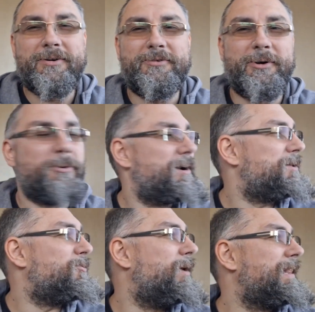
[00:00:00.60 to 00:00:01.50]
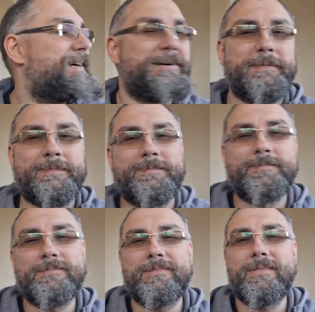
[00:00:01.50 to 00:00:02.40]
everyone and welcome.
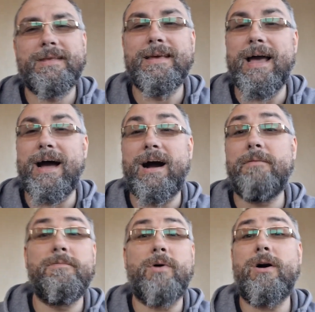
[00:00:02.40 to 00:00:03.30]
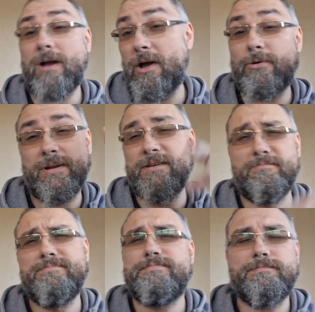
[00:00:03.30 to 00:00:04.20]
I
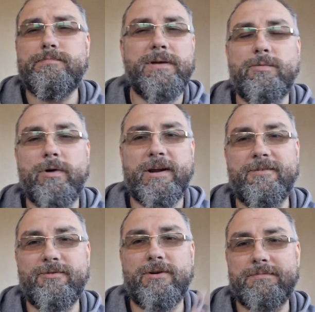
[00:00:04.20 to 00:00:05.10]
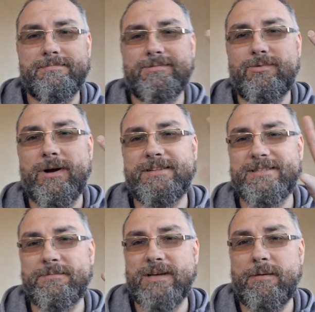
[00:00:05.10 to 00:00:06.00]
already been working for quite
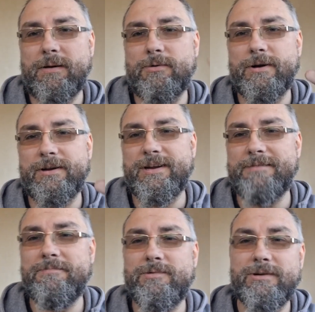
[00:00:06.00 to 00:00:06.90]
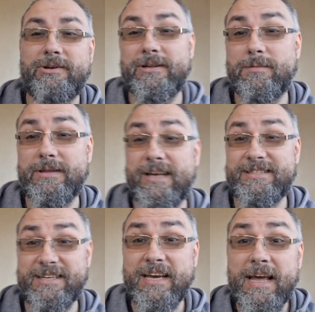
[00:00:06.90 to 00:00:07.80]
some time. I'm already incredible
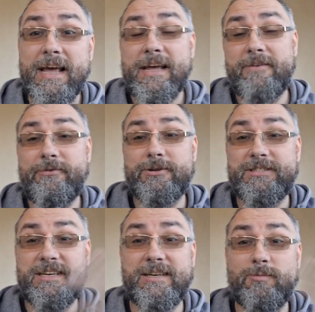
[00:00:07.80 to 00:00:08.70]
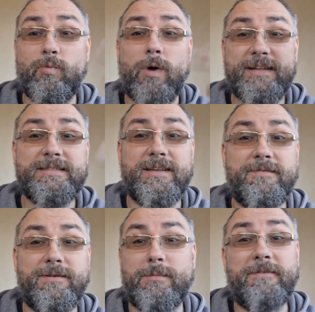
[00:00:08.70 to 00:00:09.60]
dusty. If you're seeing white
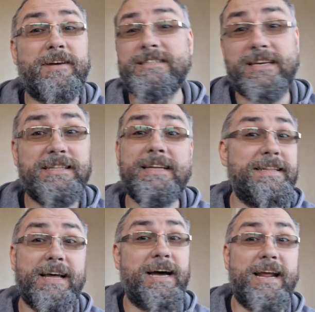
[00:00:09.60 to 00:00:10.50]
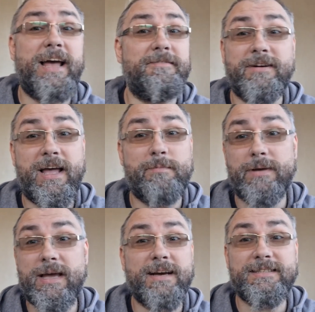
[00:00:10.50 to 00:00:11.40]
stuff on my face, I did not have a
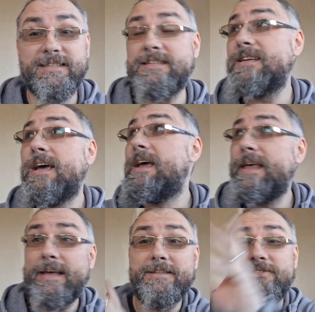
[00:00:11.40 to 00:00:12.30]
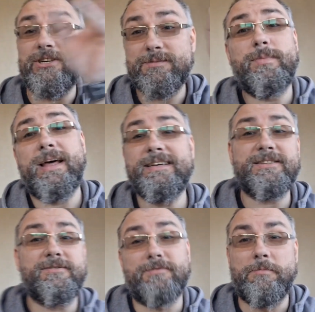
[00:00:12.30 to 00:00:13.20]
happy accident. It's just
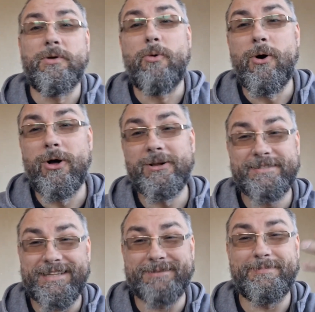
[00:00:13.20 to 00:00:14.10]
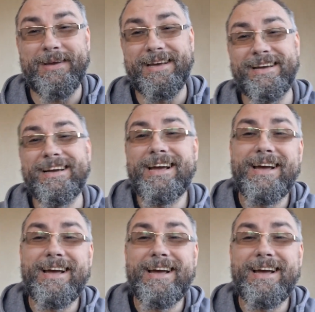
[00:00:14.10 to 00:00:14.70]
plaster from the walls that's being